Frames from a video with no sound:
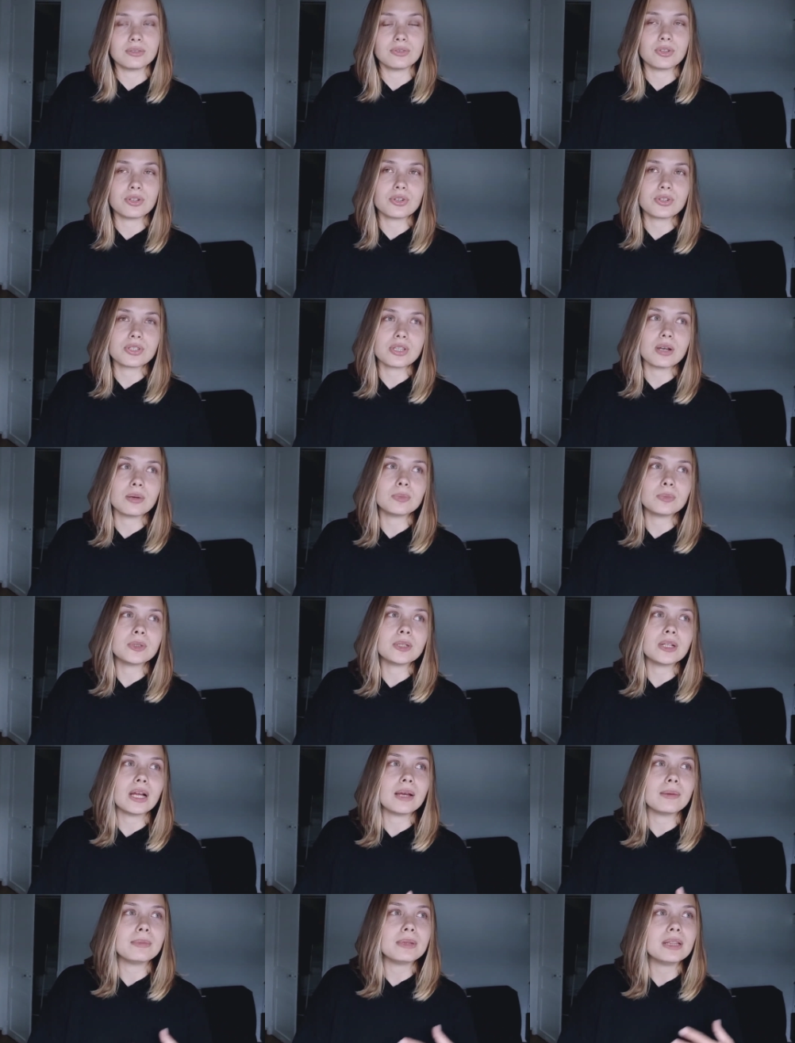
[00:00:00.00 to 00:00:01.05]
for example
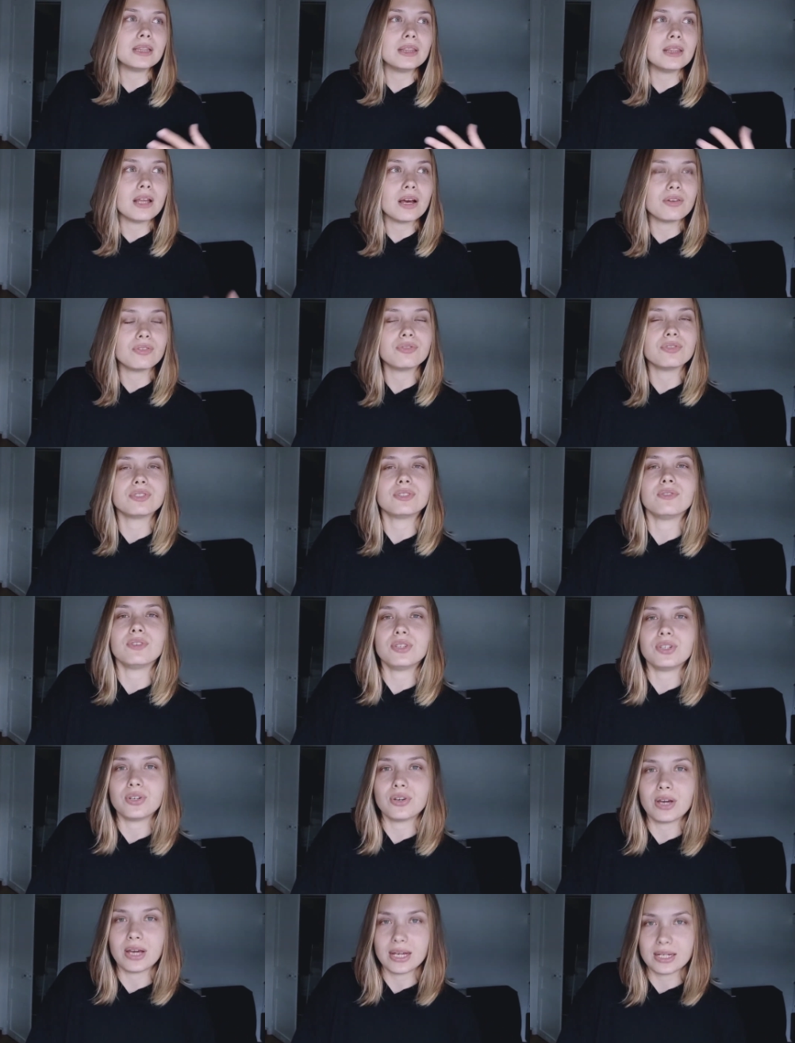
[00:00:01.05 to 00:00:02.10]
i'm in love with
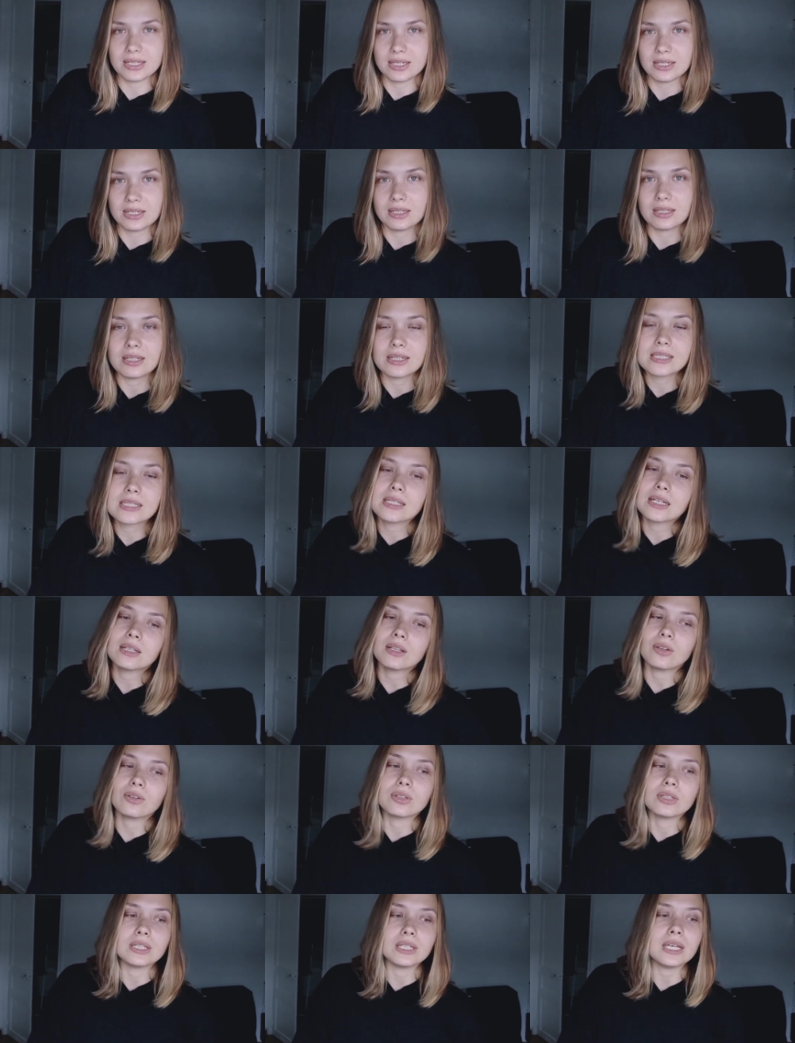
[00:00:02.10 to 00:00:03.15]
video editing it's not
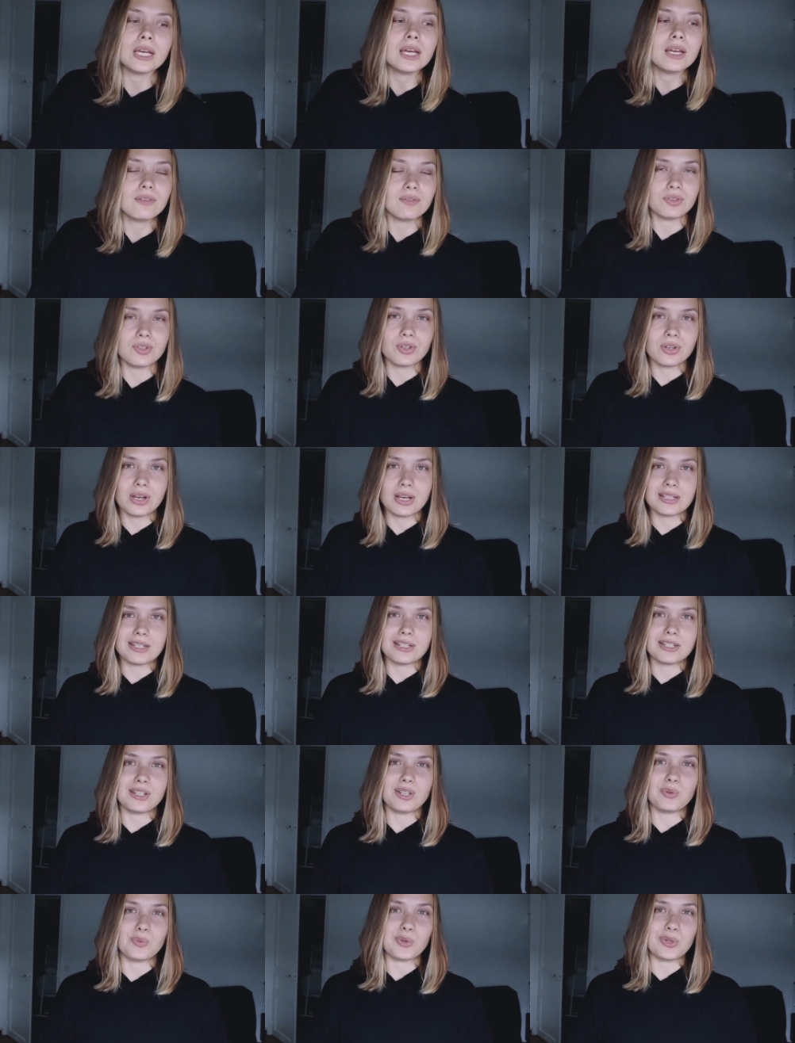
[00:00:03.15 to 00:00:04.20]
only video
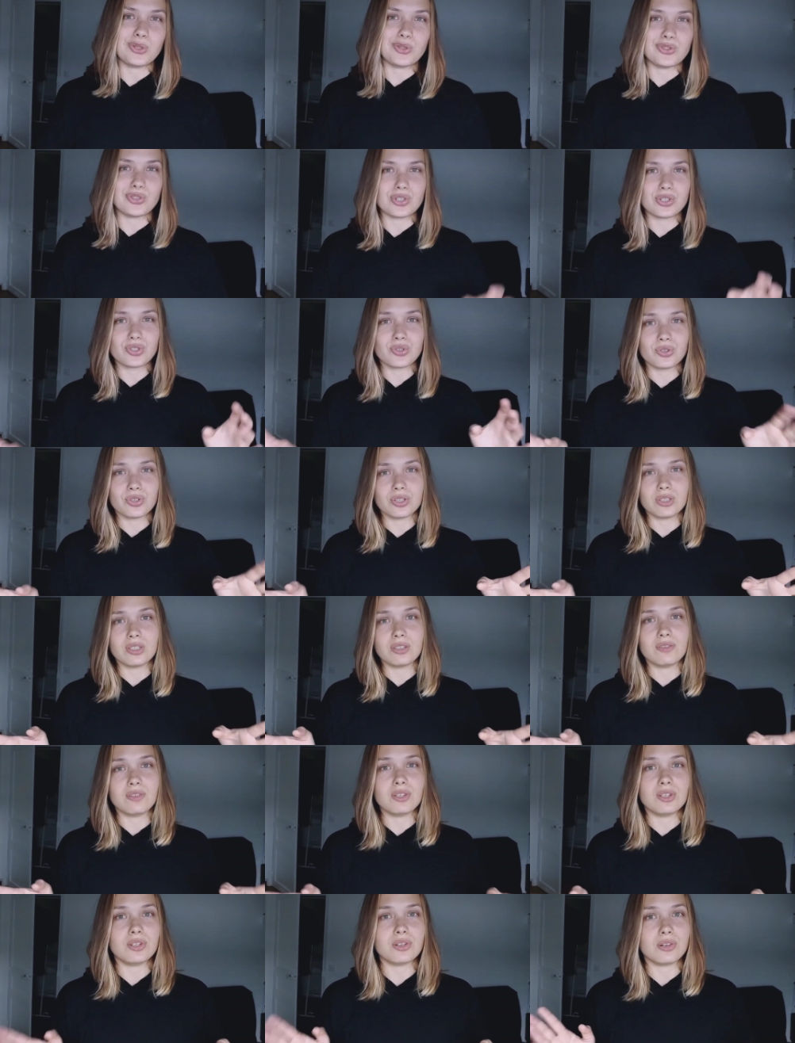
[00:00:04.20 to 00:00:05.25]
editing when you're just shooting the
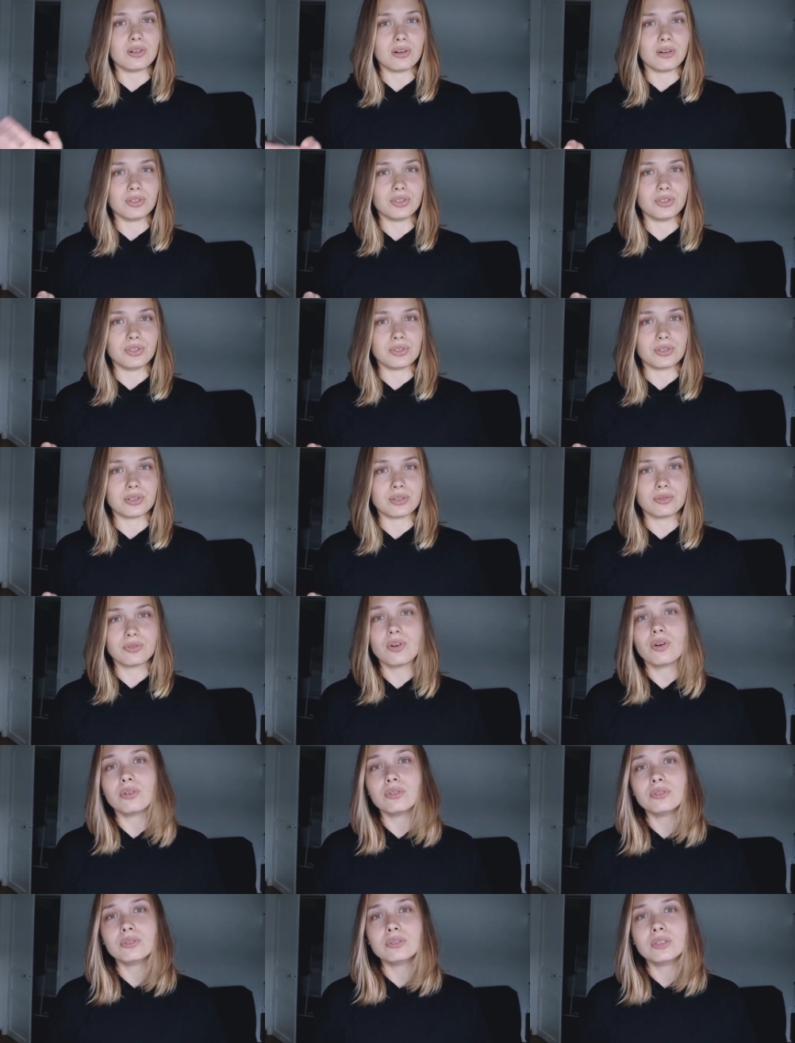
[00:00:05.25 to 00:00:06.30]
video on your
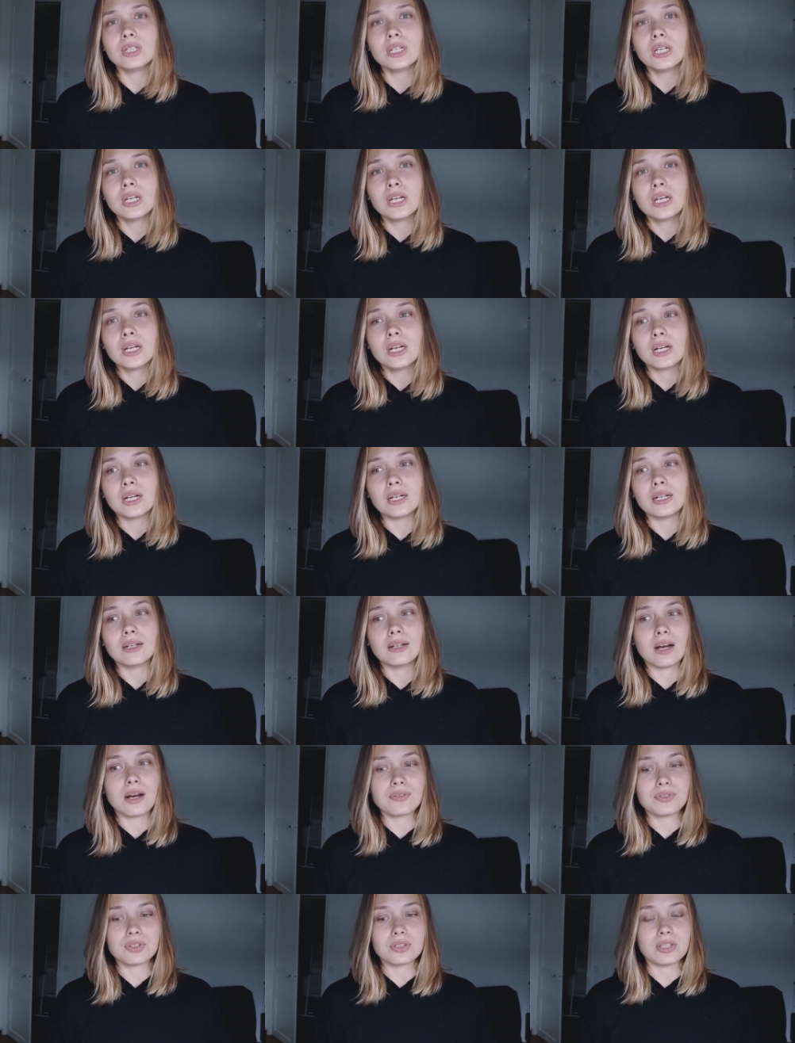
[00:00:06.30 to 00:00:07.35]
phone uh,
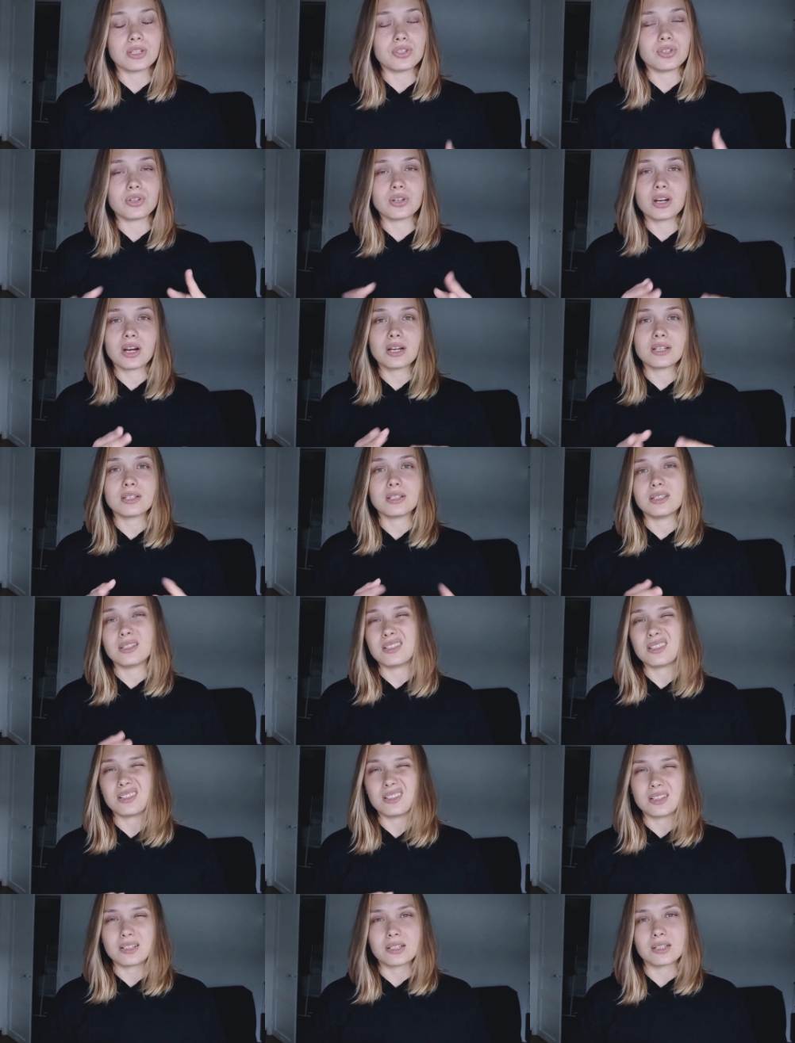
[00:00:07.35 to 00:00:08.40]
after that you're cutting
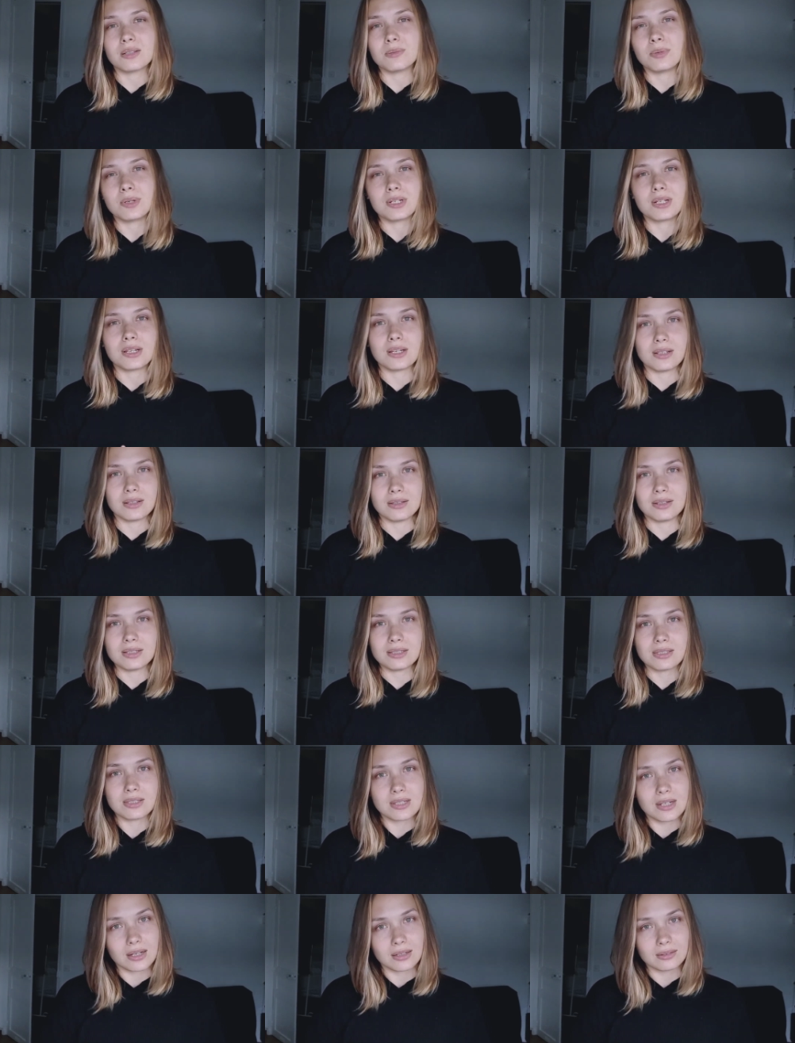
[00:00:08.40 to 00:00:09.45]
it a little bit and it's
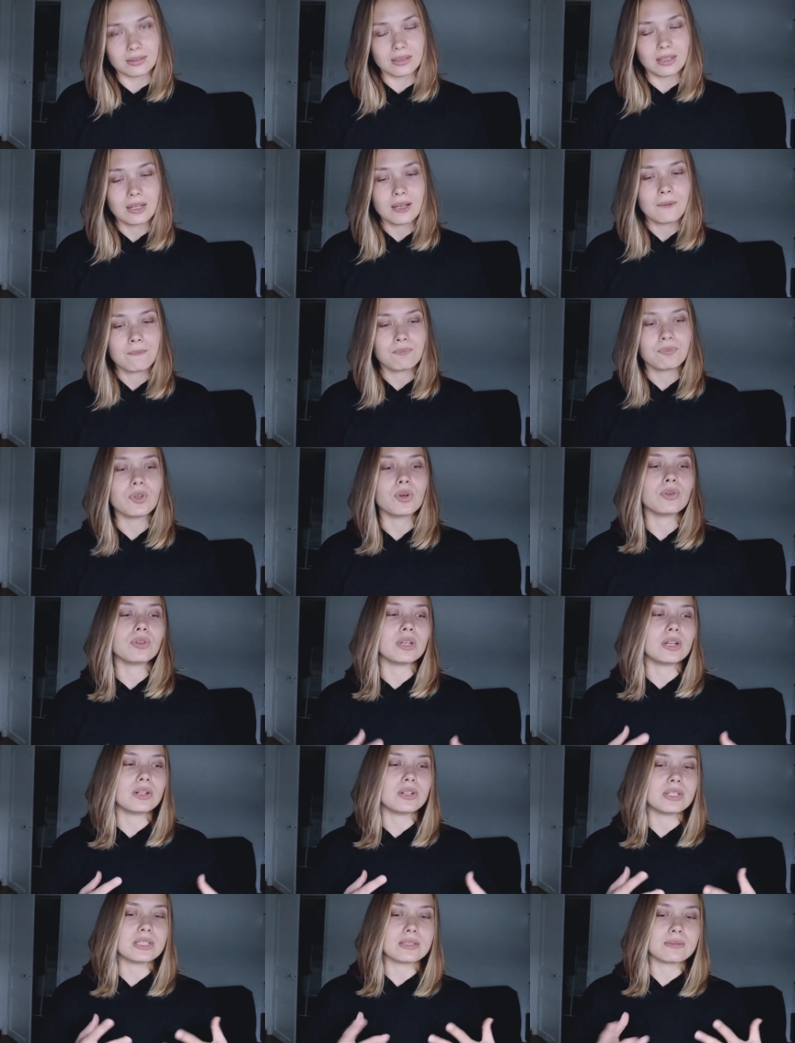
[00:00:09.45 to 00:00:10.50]
done no
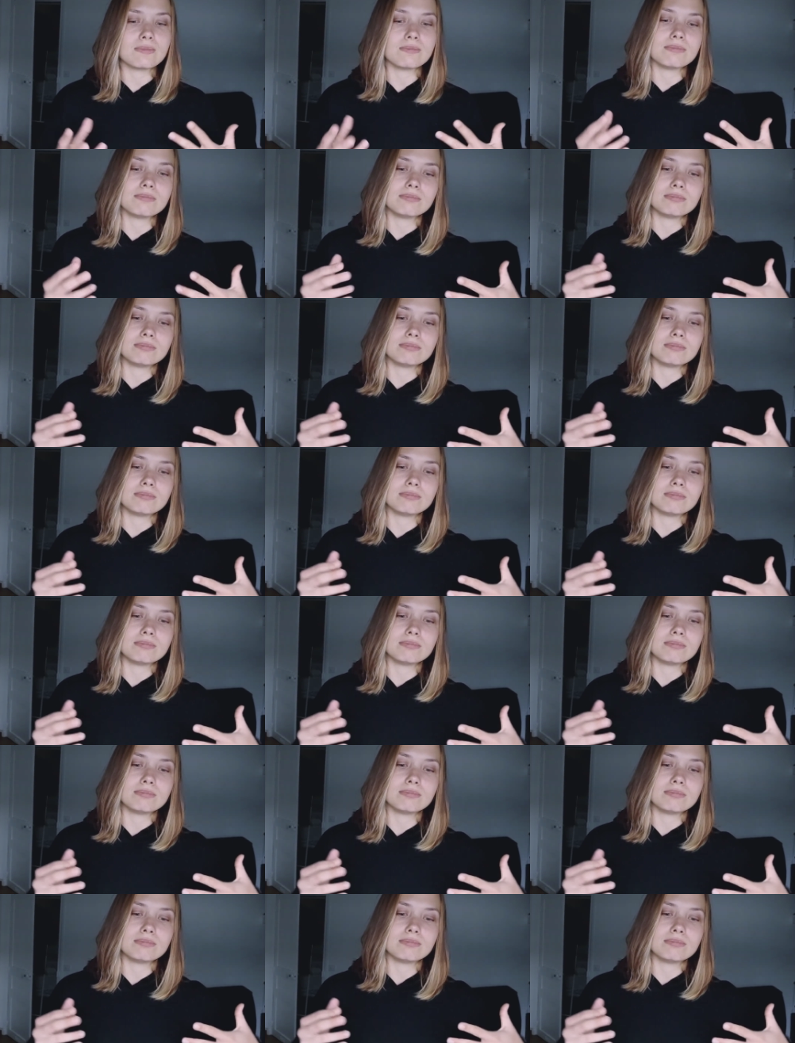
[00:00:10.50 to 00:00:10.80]
there is